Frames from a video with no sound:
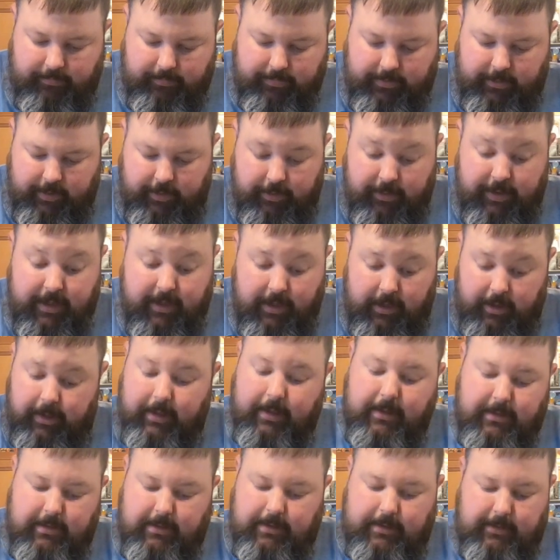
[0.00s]
the green
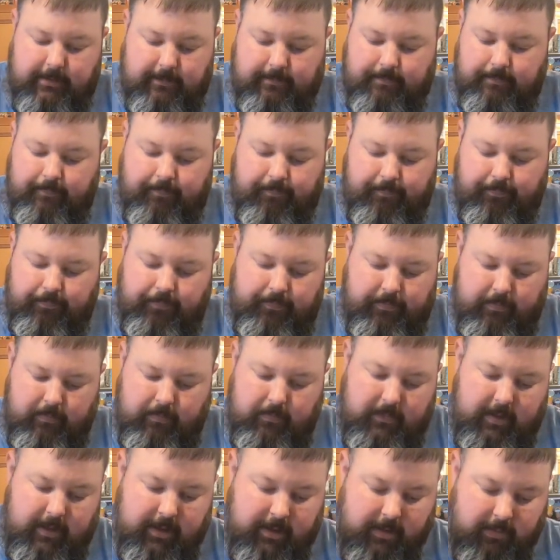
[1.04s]
onions
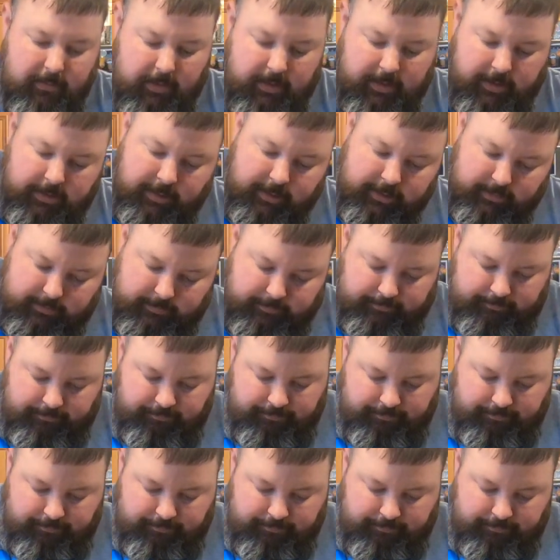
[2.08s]
in the blender.